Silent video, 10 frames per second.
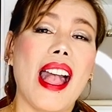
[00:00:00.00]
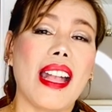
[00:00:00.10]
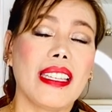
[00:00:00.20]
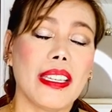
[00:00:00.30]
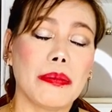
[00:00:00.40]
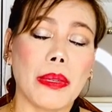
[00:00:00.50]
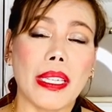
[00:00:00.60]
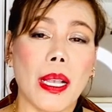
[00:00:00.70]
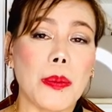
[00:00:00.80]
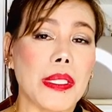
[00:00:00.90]
I had my
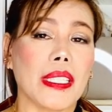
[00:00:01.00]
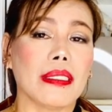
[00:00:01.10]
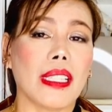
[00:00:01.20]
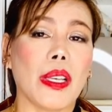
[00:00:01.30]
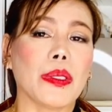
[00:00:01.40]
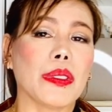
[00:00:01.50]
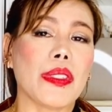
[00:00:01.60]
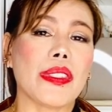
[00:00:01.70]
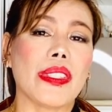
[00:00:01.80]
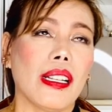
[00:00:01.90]
ups and
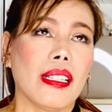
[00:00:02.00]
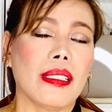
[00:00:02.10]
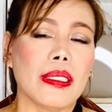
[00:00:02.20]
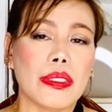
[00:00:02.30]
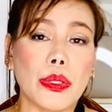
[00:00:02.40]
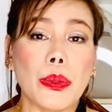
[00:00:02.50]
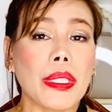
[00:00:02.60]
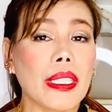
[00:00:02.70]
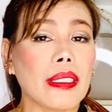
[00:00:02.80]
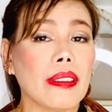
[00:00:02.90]
downs
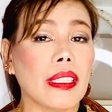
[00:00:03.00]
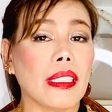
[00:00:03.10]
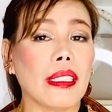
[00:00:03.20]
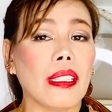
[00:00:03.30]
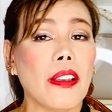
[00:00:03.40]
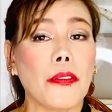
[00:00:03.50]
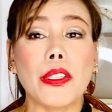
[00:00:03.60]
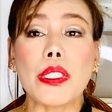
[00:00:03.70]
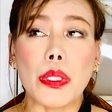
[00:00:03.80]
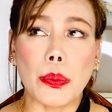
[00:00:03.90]
during the
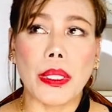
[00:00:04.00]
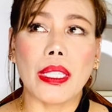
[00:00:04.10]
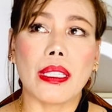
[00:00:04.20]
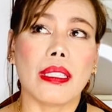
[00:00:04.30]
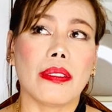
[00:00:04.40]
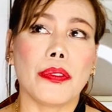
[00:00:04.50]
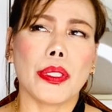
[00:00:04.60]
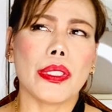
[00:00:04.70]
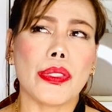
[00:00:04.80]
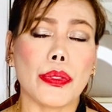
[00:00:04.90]
first week,
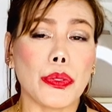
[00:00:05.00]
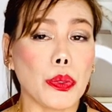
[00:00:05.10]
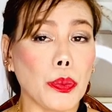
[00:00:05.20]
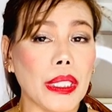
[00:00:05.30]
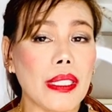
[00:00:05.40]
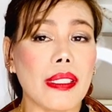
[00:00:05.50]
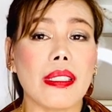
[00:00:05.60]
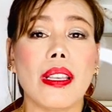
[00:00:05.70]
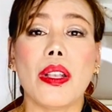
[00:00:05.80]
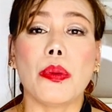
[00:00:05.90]
first to 2
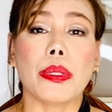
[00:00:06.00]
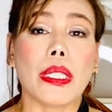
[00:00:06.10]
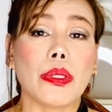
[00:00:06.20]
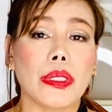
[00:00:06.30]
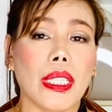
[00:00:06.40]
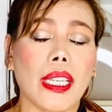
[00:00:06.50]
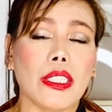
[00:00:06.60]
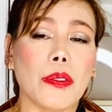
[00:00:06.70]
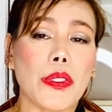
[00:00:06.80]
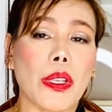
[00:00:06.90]
weeks, without the
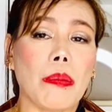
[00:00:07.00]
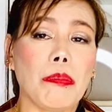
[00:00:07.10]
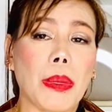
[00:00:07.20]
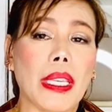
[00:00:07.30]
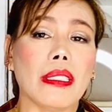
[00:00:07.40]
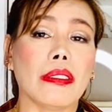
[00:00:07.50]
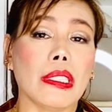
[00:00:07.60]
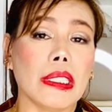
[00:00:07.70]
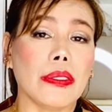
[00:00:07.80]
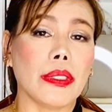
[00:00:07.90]
aid of some pain
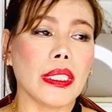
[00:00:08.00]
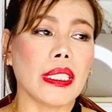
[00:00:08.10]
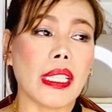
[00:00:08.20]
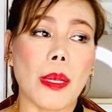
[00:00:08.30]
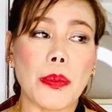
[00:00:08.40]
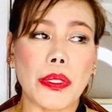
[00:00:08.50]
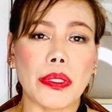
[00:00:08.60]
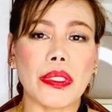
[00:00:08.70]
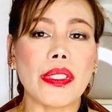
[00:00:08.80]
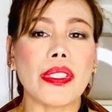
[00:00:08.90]
reliever
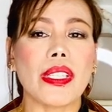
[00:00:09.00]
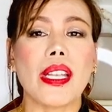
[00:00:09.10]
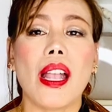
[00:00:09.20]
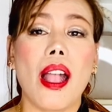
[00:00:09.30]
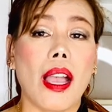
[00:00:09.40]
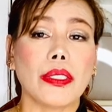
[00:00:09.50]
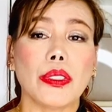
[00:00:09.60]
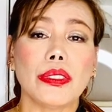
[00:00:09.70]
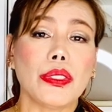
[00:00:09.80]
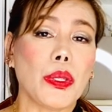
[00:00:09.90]
capsules. I
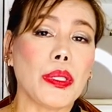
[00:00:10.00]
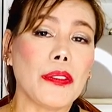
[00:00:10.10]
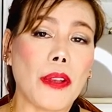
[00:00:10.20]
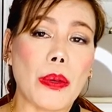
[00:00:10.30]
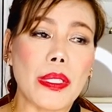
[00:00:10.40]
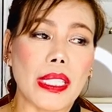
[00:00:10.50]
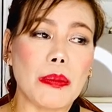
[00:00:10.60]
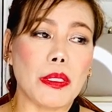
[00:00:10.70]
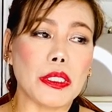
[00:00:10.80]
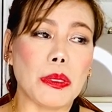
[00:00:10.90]
don't know if I was
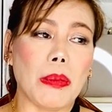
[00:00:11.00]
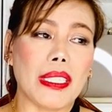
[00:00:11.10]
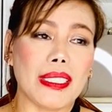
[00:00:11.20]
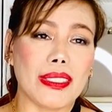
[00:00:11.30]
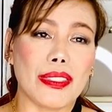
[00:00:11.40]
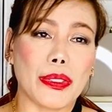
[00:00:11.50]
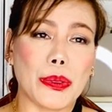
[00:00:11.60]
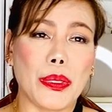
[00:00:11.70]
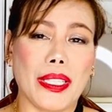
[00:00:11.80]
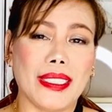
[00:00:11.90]
able to make it
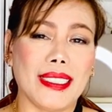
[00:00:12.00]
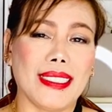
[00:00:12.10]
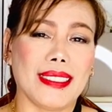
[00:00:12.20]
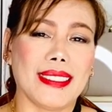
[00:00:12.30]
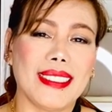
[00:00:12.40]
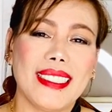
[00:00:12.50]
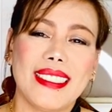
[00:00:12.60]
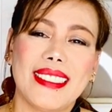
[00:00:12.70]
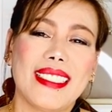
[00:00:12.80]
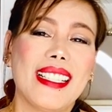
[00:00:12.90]
through.
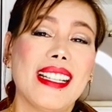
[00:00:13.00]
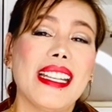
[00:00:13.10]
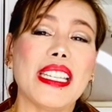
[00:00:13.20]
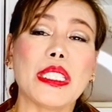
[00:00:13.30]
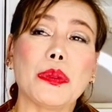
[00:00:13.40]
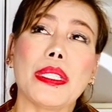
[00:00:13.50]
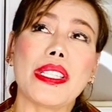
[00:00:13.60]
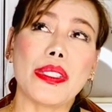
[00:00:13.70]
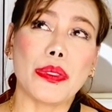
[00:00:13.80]
It was